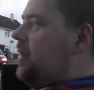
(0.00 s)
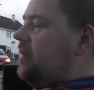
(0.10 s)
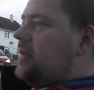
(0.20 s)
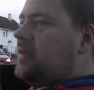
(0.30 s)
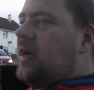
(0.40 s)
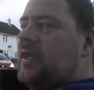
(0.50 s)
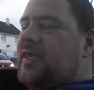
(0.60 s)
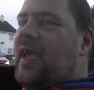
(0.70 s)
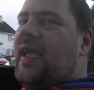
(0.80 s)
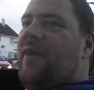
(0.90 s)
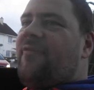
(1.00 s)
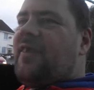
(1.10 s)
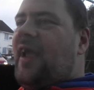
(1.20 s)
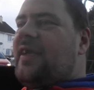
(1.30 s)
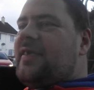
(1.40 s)
I just got to take every
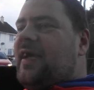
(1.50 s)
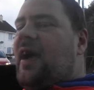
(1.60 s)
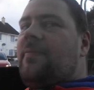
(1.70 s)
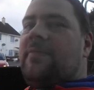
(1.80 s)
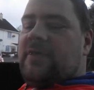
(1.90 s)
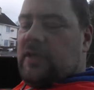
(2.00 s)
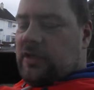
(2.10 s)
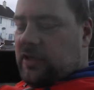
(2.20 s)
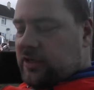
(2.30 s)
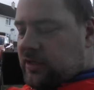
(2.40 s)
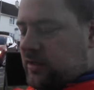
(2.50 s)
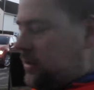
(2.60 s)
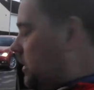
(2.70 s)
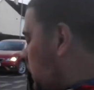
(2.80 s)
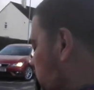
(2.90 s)
day as it comes and just,
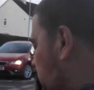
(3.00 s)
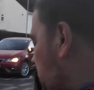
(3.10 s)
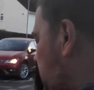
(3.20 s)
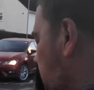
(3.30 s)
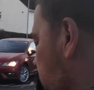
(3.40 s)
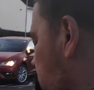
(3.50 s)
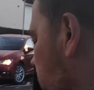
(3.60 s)
I just worked out for